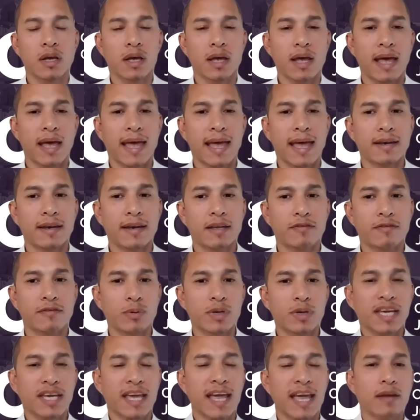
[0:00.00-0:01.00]
And if we
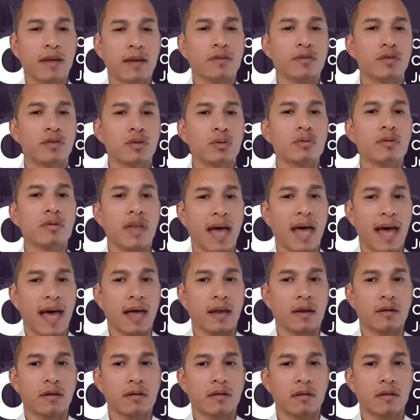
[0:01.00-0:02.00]
can't do
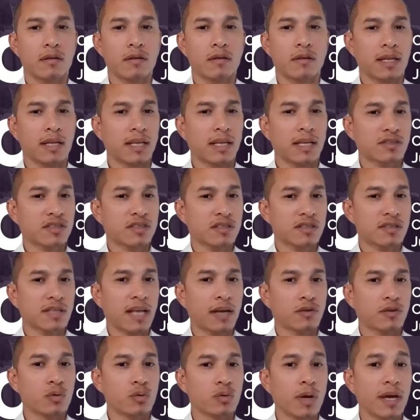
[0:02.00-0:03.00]
that, then let's just
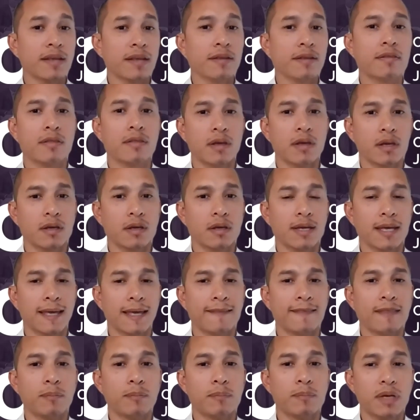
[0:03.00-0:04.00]
not do anything
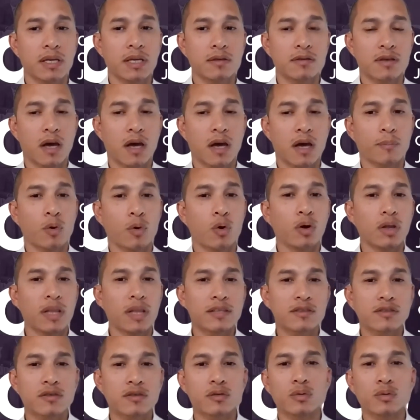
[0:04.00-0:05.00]
in the meantime, or
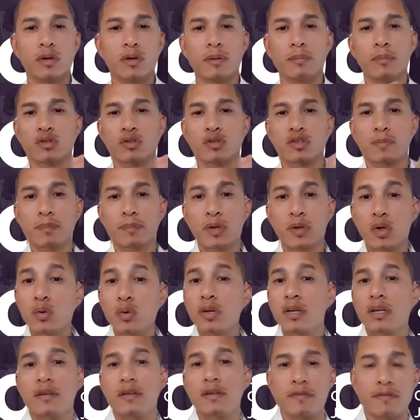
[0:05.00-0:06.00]
let's do the most
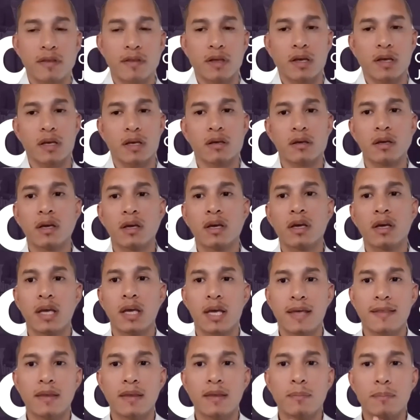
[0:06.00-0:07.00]
punitive thing
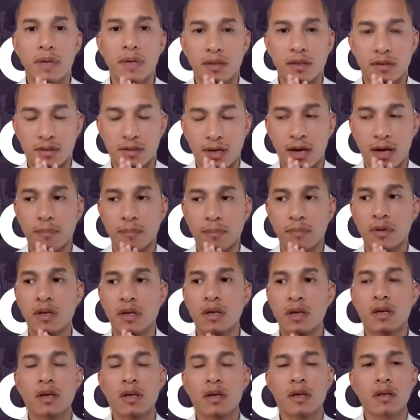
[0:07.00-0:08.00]
in the meantime.
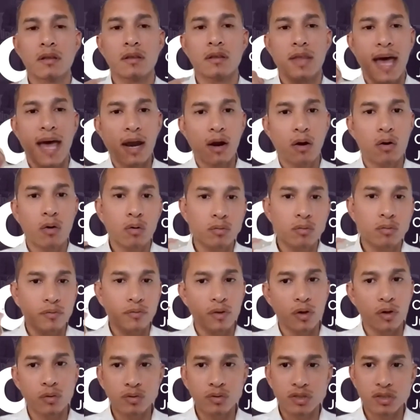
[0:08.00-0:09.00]
That whole
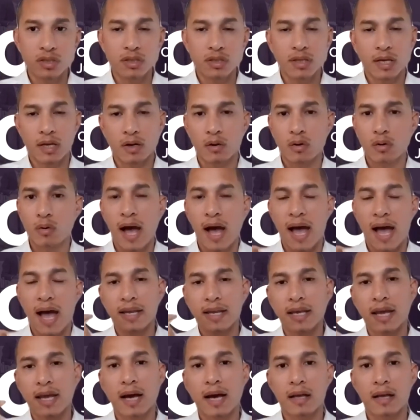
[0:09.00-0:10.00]
notion, that whole
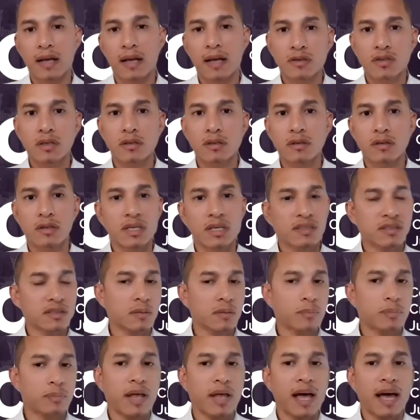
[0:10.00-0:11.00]
ideology
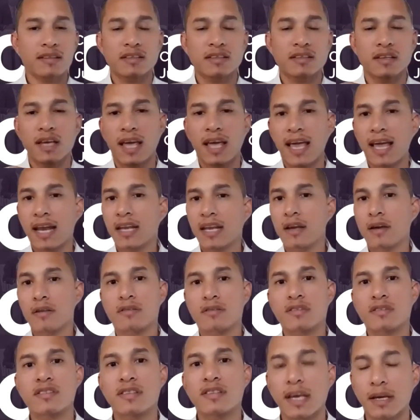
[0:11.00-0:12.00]
doesn't apply to any
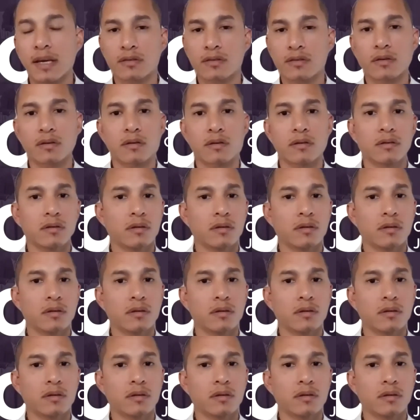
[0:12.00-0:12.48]
other sector